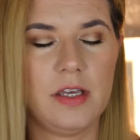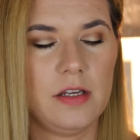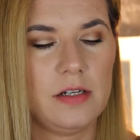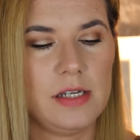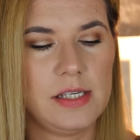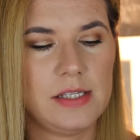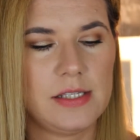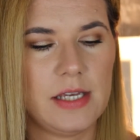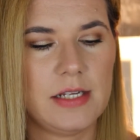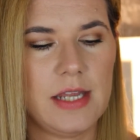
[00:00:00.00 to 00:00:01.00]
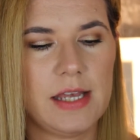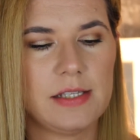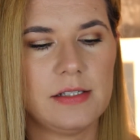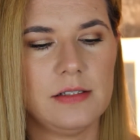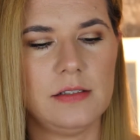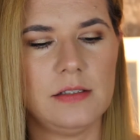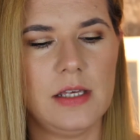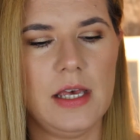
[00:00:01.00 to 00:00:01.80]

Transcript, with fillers: here is Dazzle,